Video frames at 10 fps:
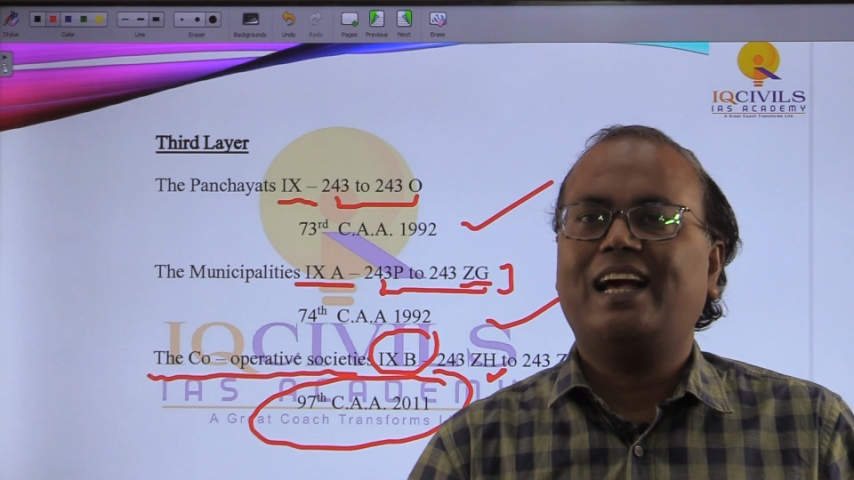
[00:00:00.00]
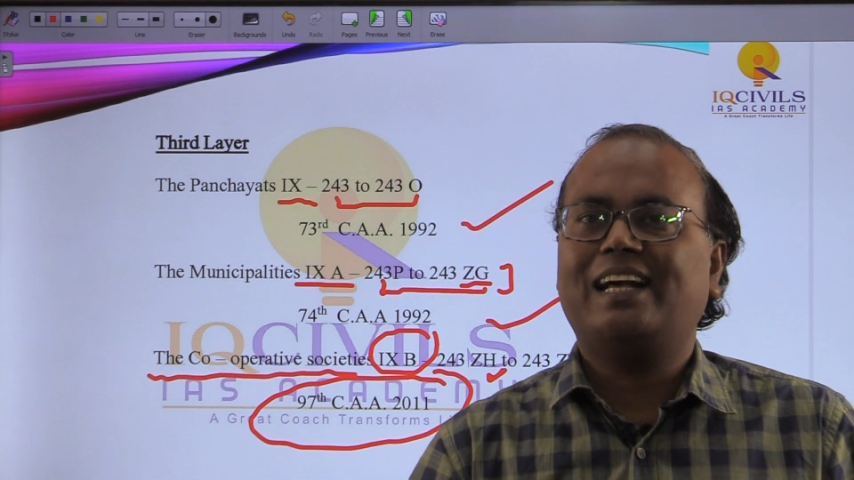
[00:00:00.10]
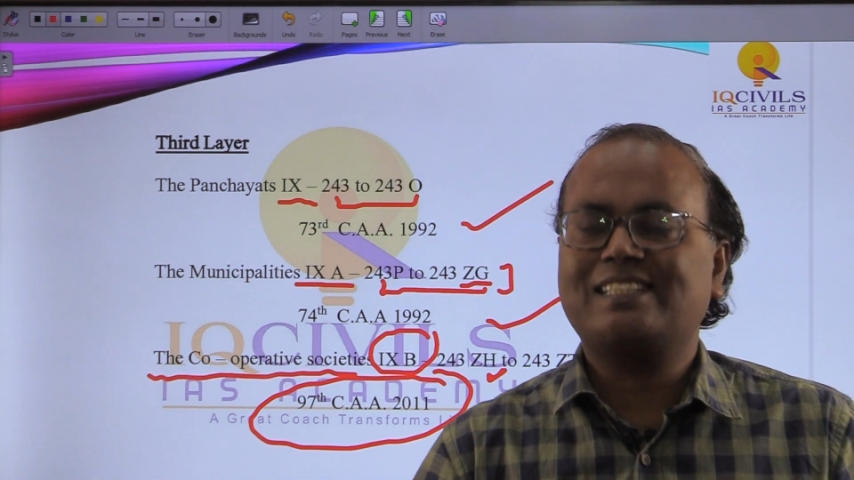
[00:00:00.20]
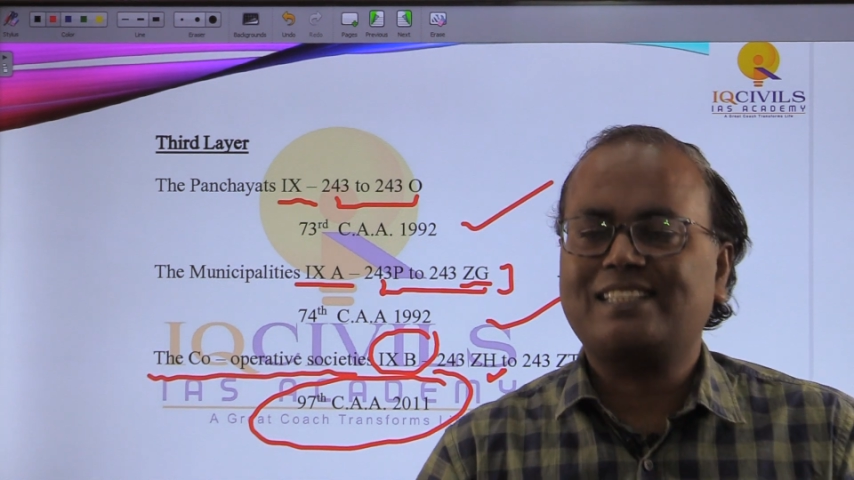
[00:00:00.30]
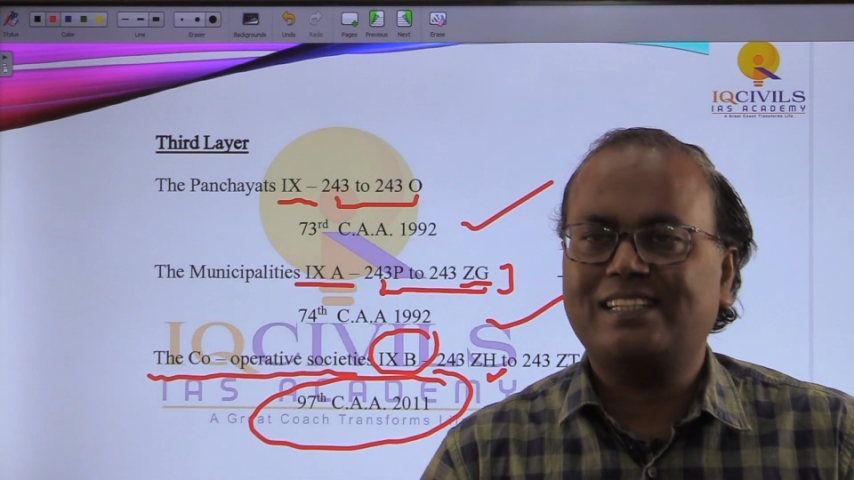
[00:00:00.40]

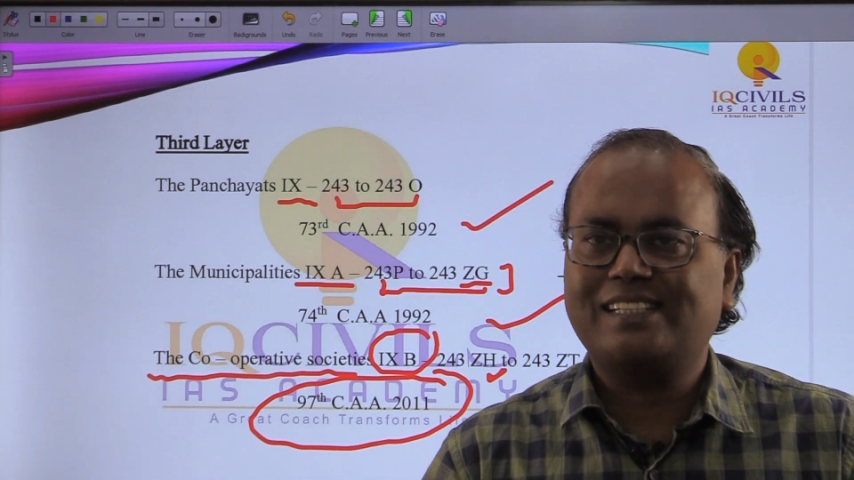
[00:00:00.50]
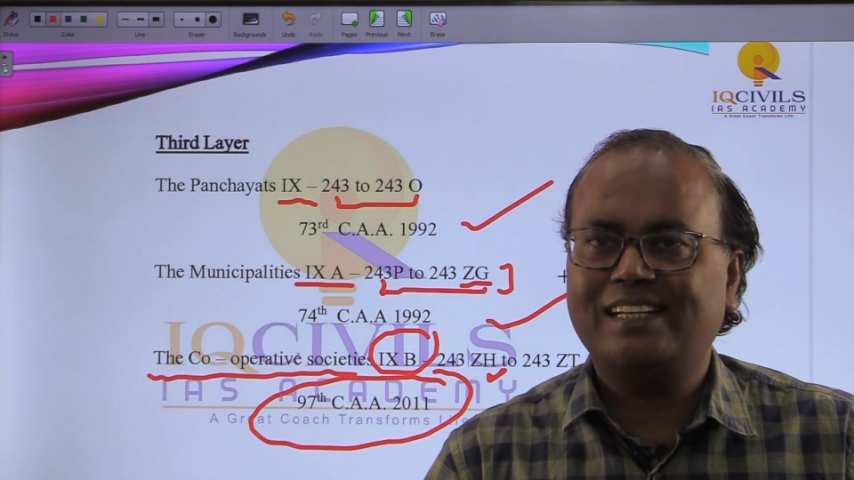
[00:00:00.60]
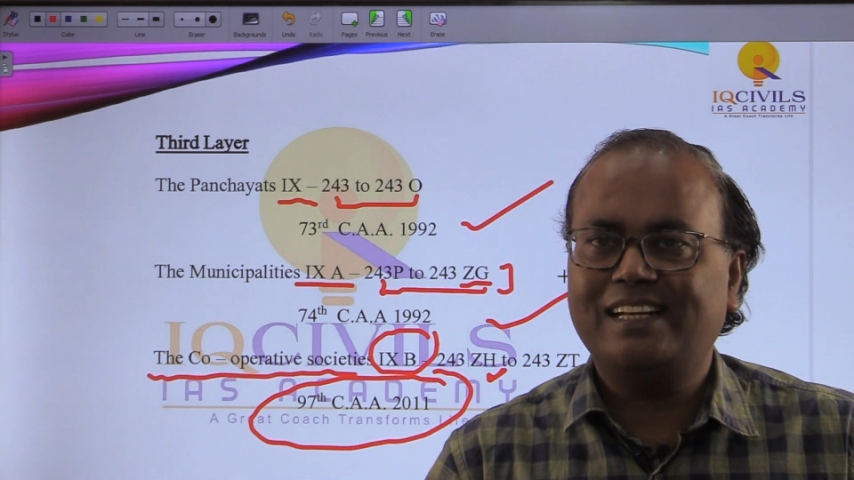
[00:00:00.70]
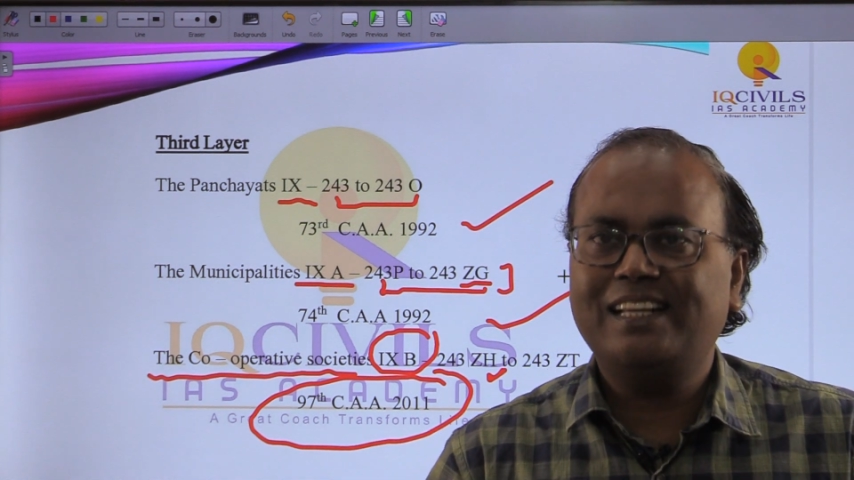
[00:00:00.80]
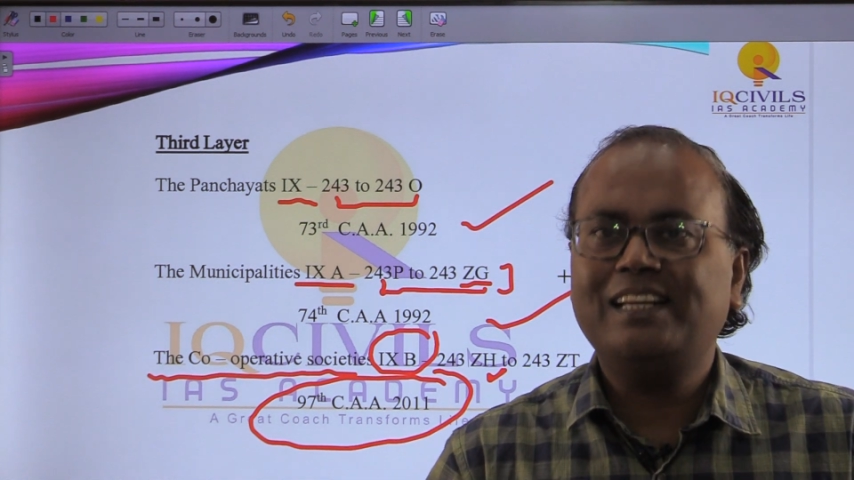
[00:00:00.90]
and
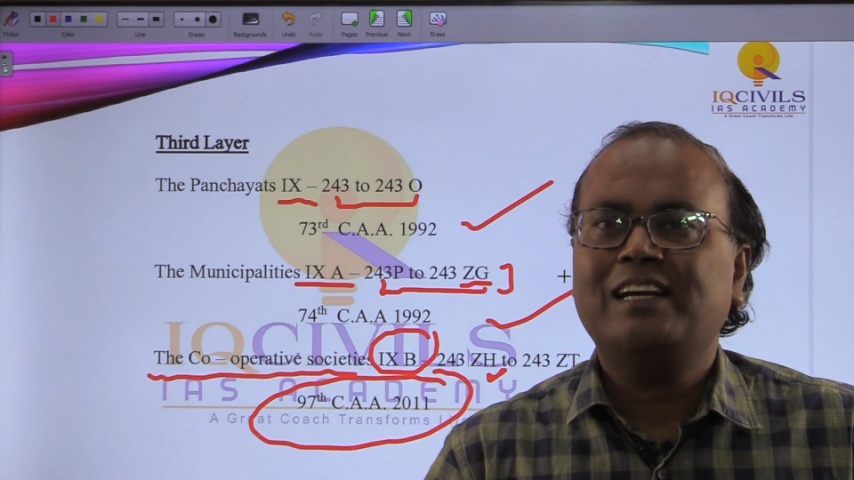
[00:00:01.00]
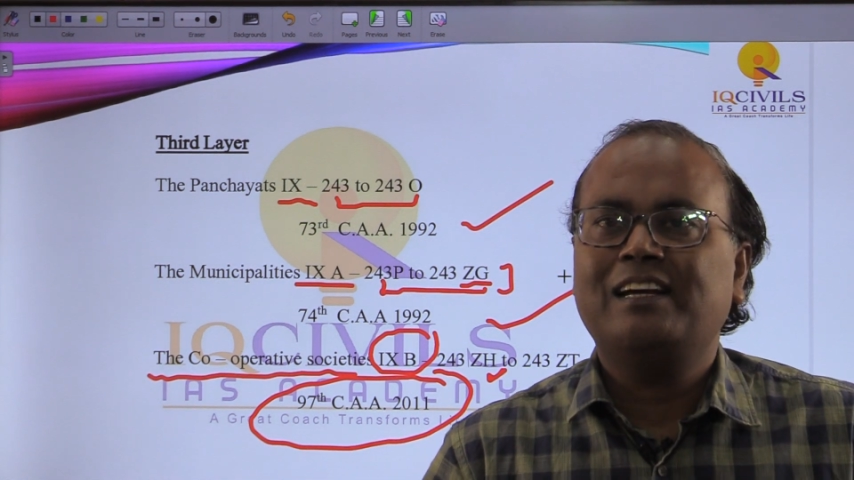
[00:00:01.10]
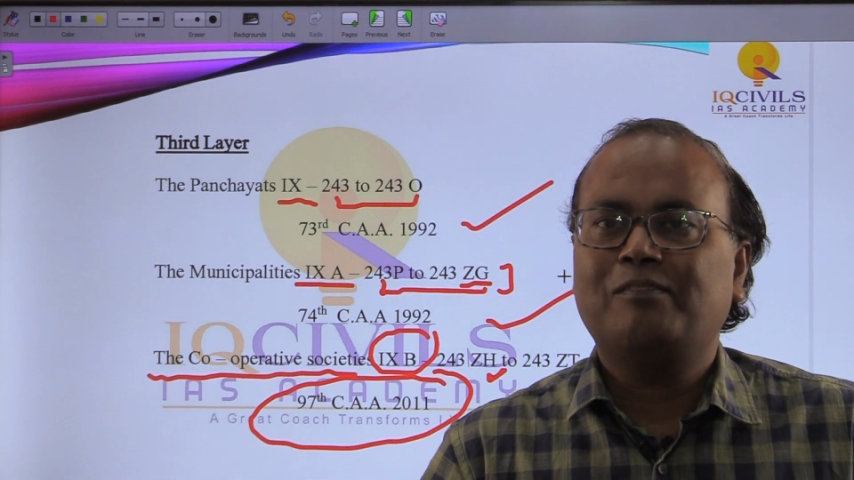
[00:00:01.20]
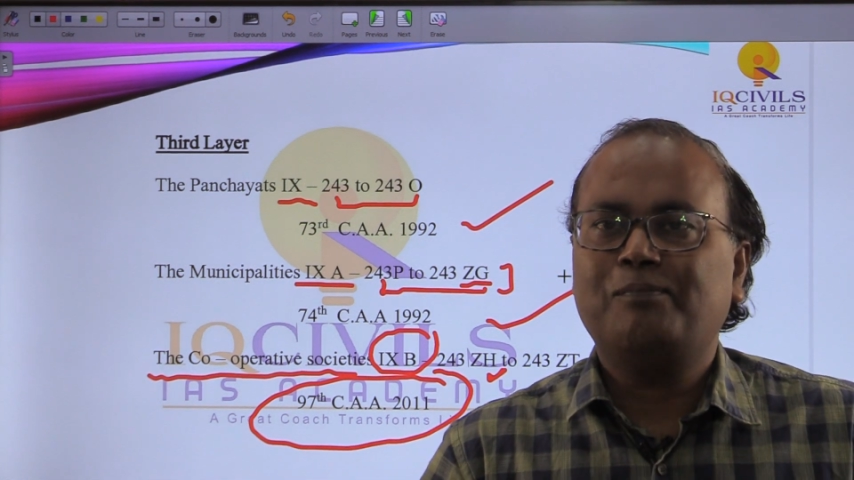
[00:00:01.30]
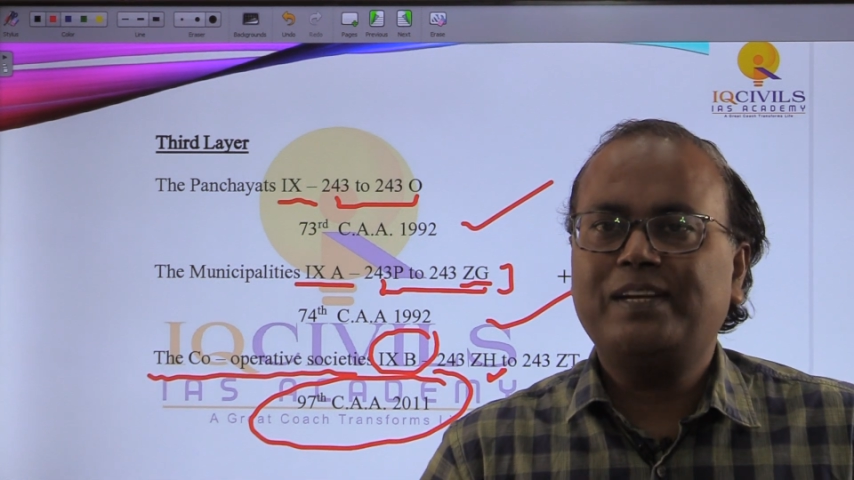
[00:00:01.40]
certainly
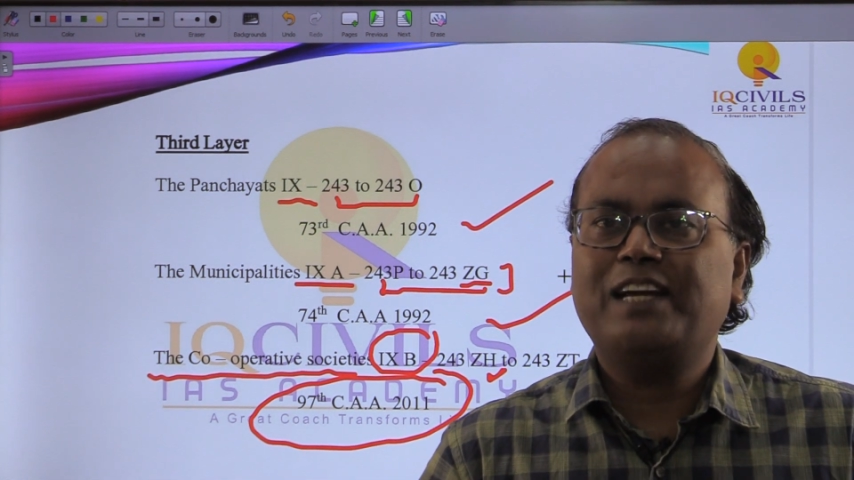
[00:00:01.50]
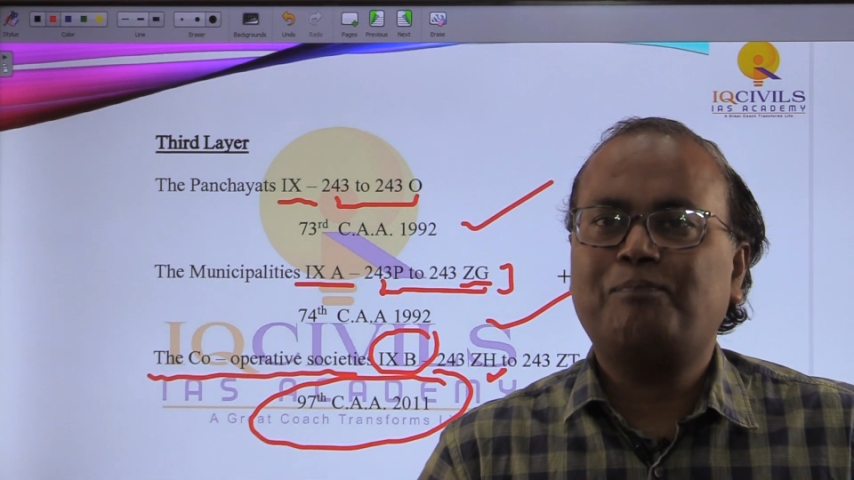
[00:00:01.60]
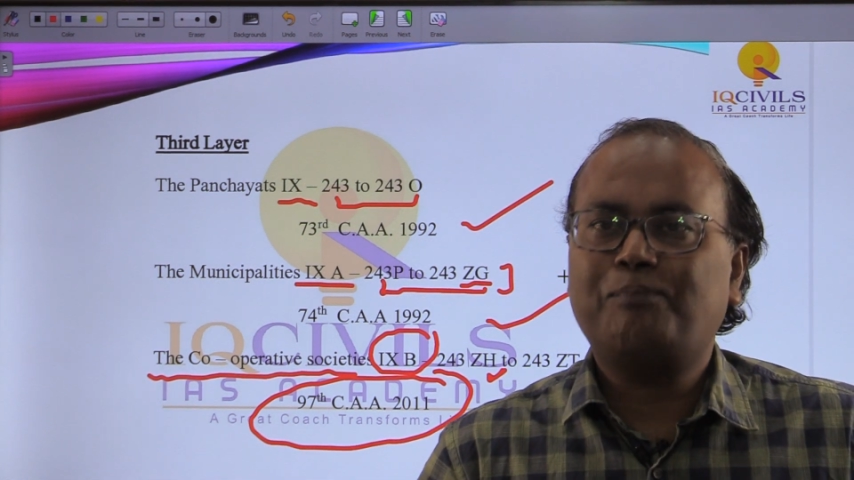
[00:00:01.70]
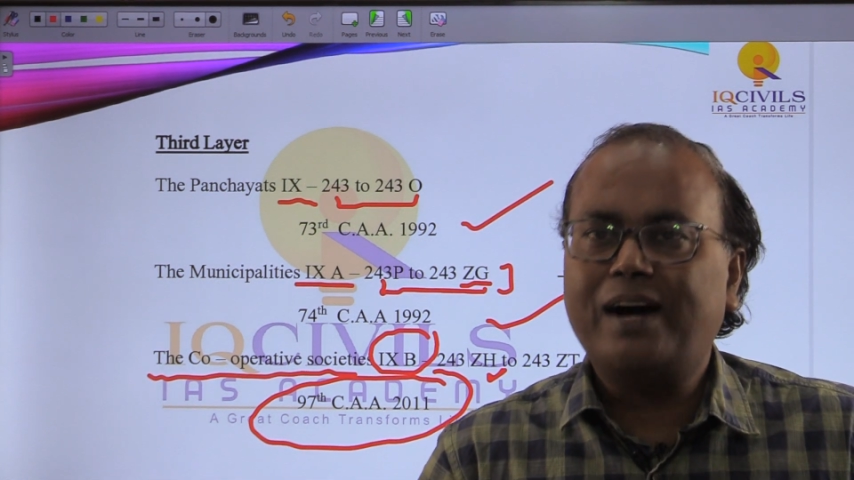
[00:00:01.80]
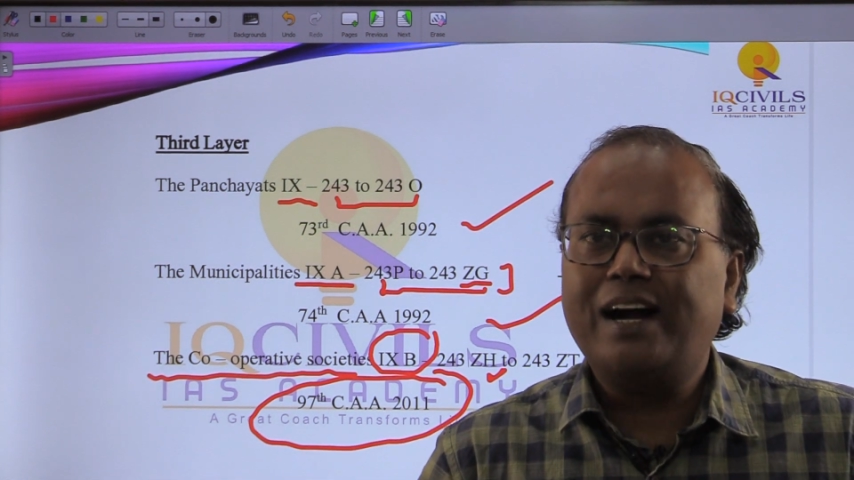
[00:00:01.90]
be a
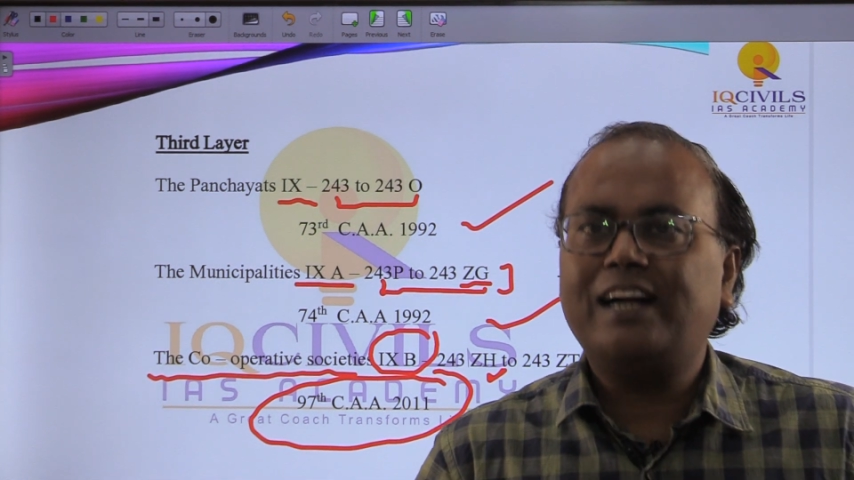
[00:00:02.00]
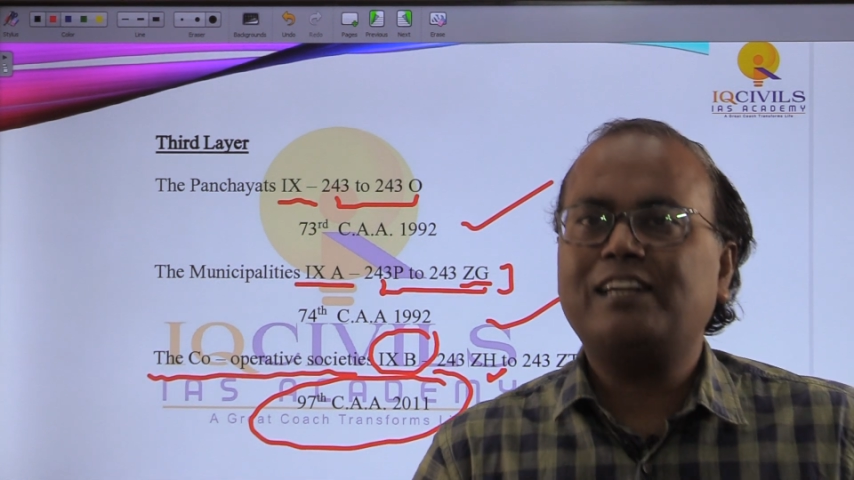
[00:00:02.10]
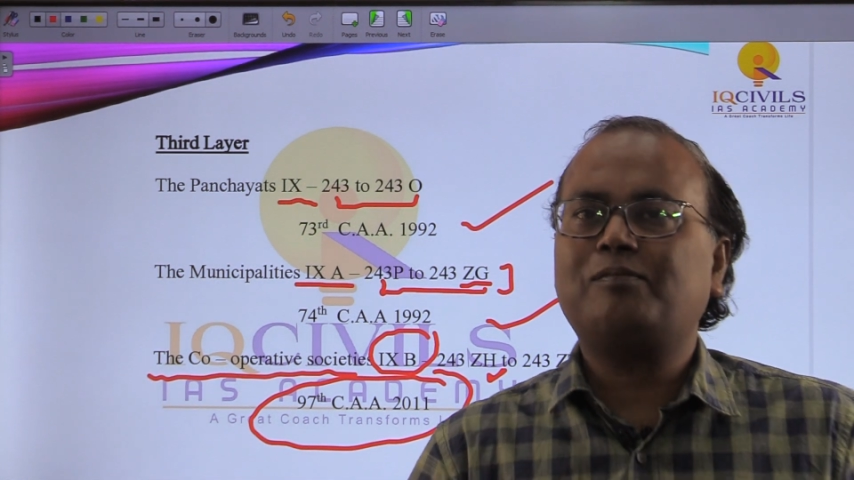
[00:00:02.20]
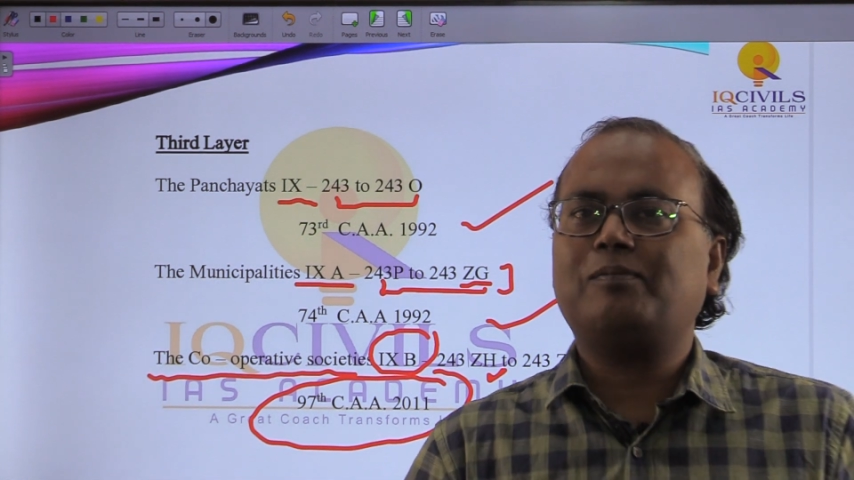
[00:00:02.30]
part